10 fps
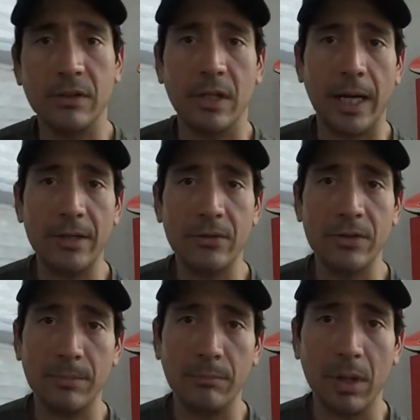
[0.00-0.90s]

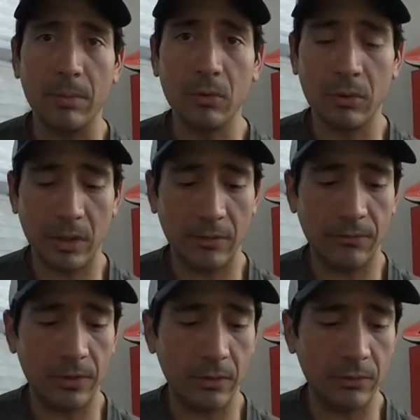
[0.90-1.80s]
nitrogen bubble
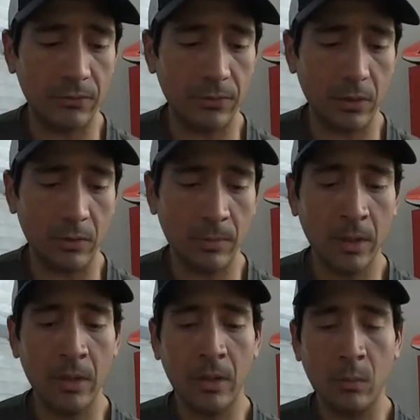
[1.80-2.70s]
infused foam,
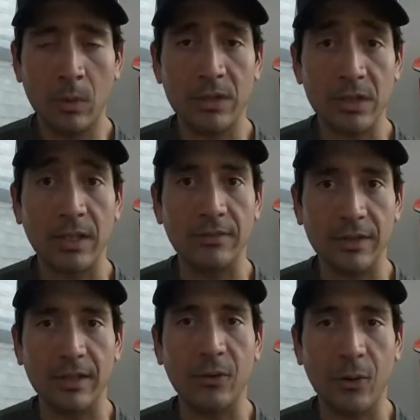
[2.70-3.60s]
which gives
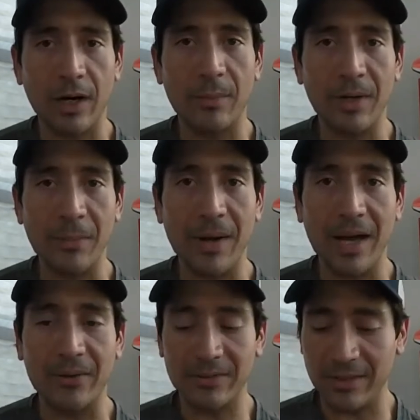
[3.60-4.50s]
it quite a bit of
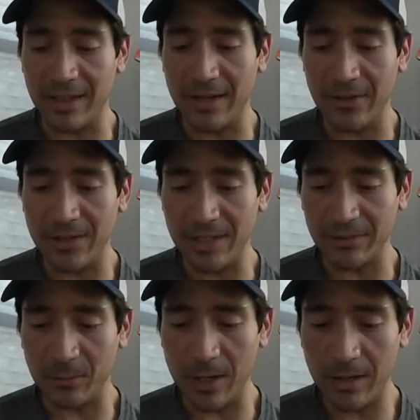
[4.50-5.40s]
bounce and energy as
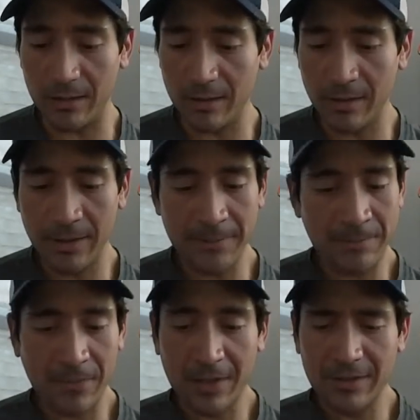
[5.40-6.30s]
well.
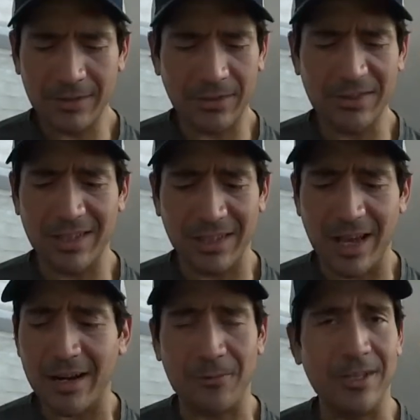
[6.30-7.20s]
So there's a
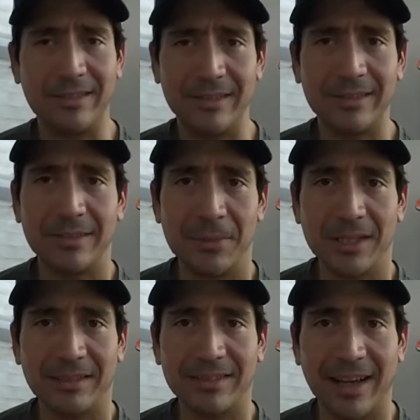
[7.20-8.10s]
lot of reasons to be
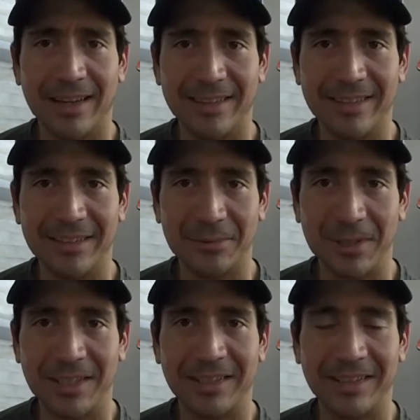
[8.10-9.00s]
excited this
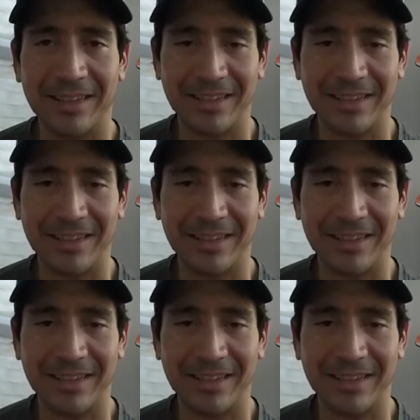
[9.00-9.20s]
week.